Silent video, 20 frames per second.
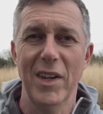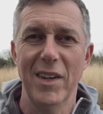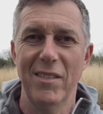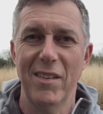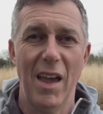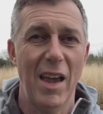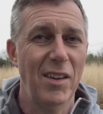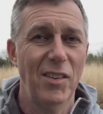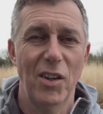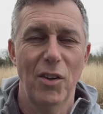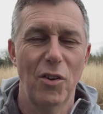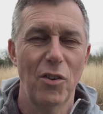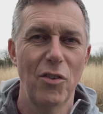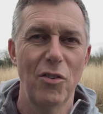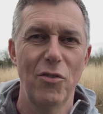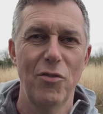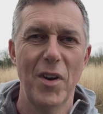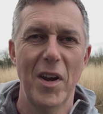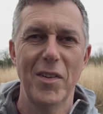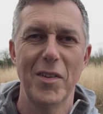Dexter doesn't
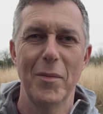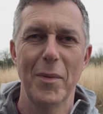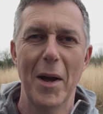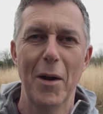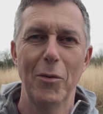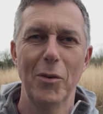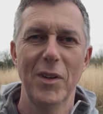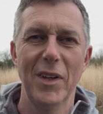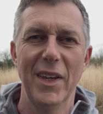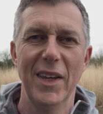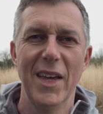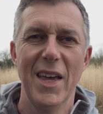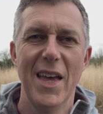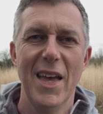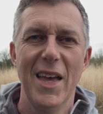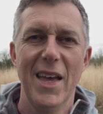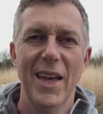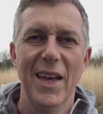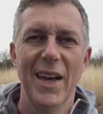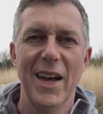stress about it,
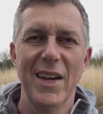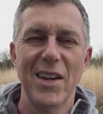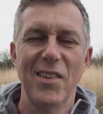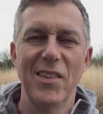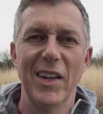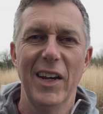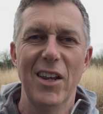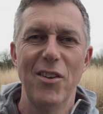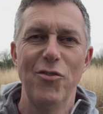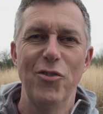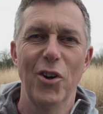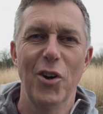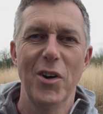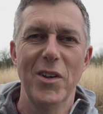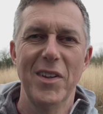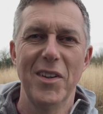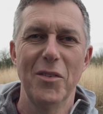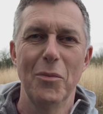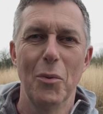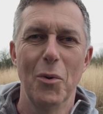and he still enjoys
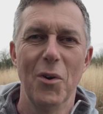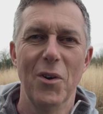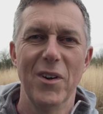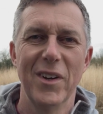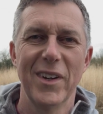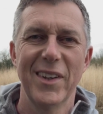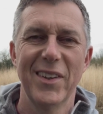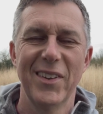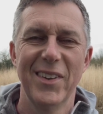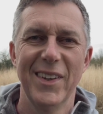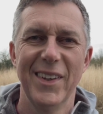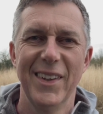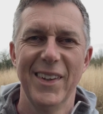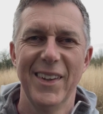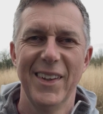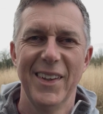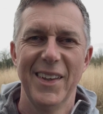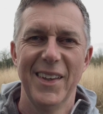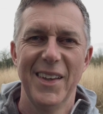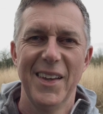his walks.
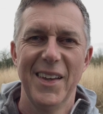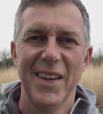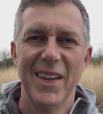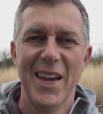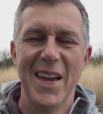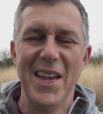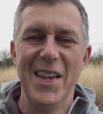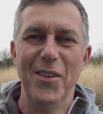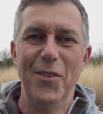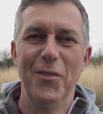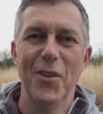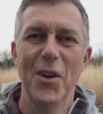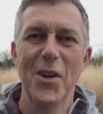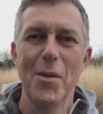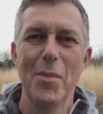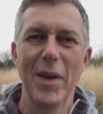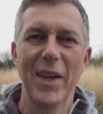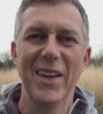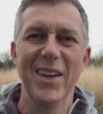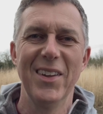It's funny
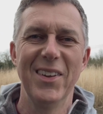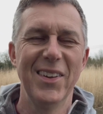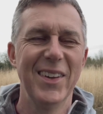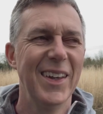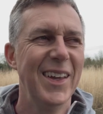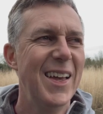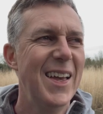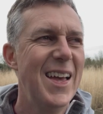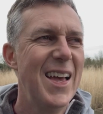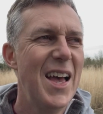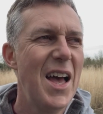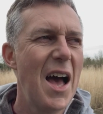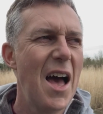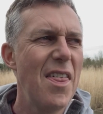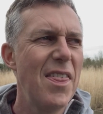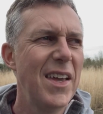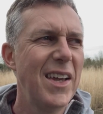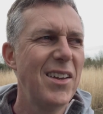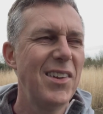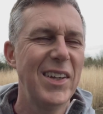because I
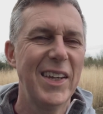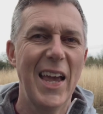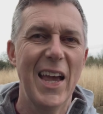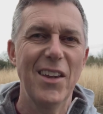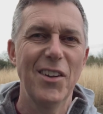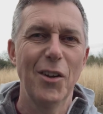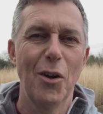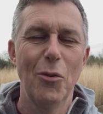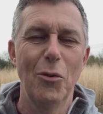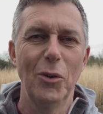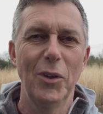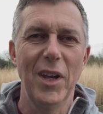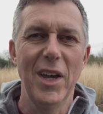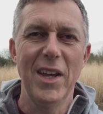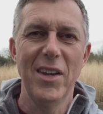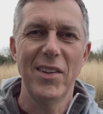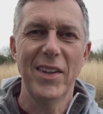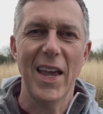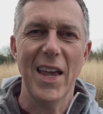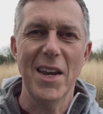think as he gets older,
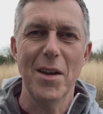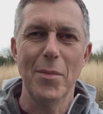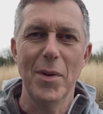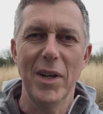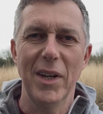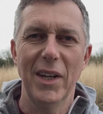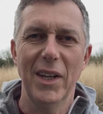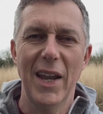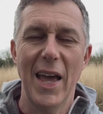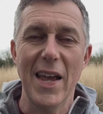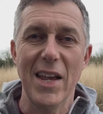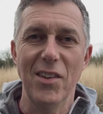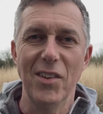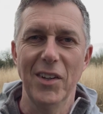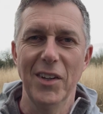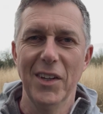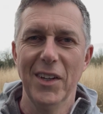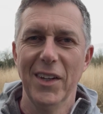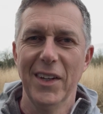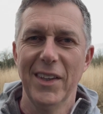he's getting a bit
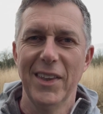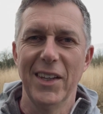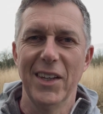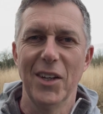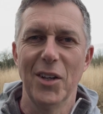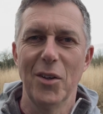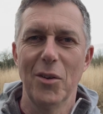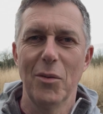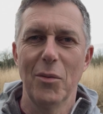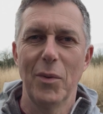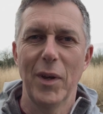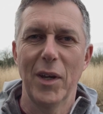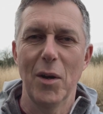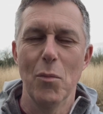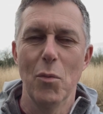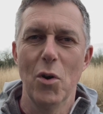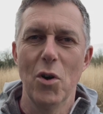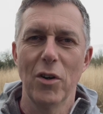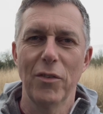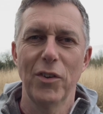lazier, that we can
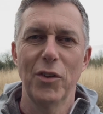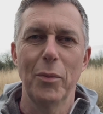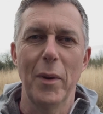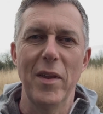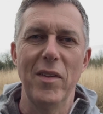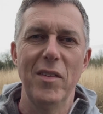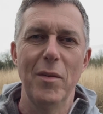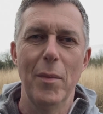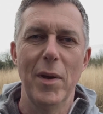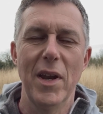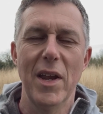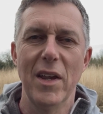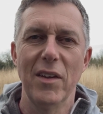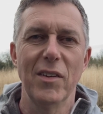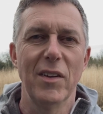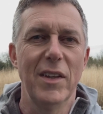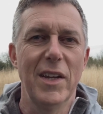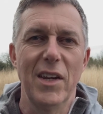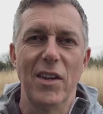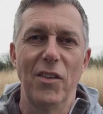walk for 20 minutes and
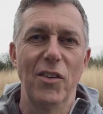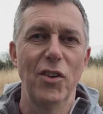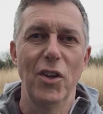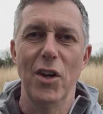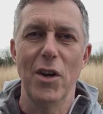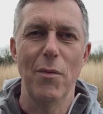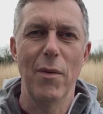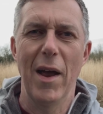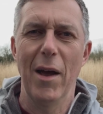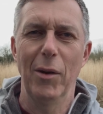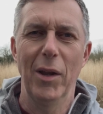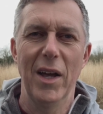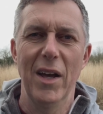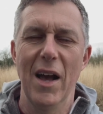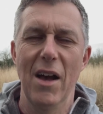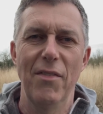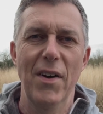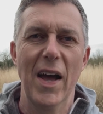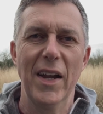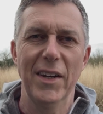then he's turning around like,
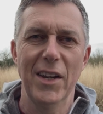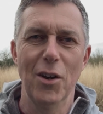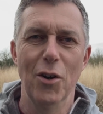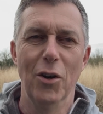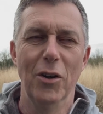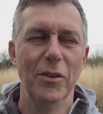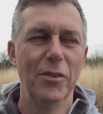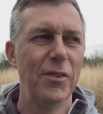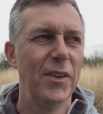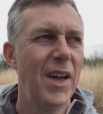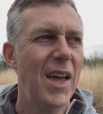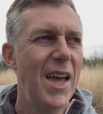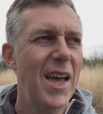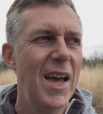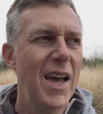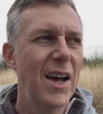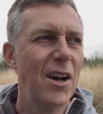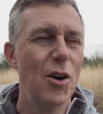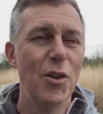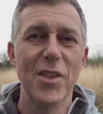I've had enough.
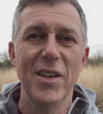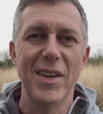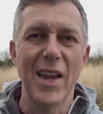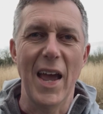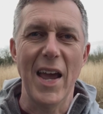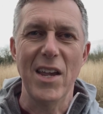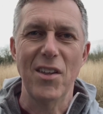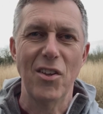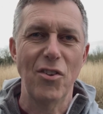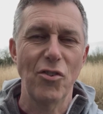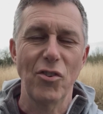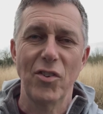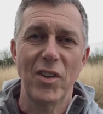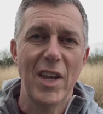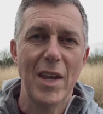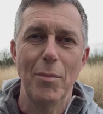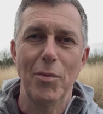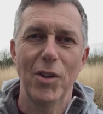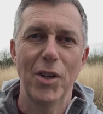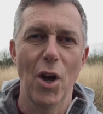Other days he just
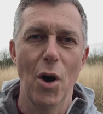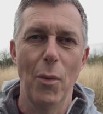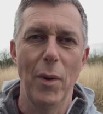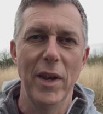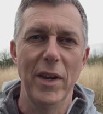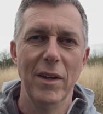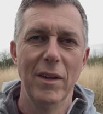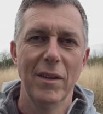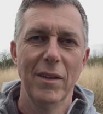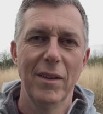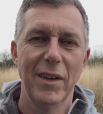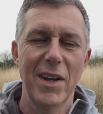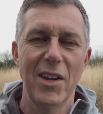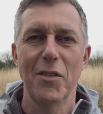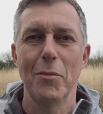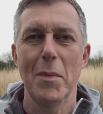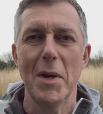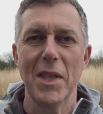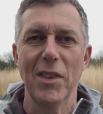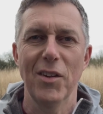keeps going, and it's
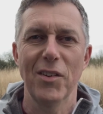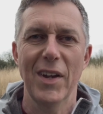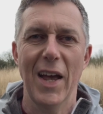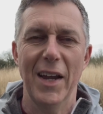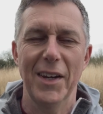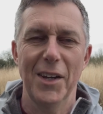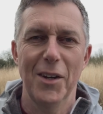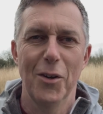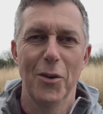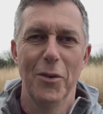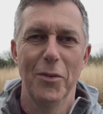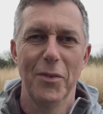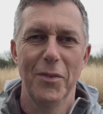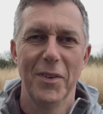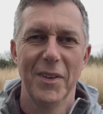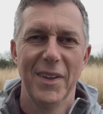me that's had enough.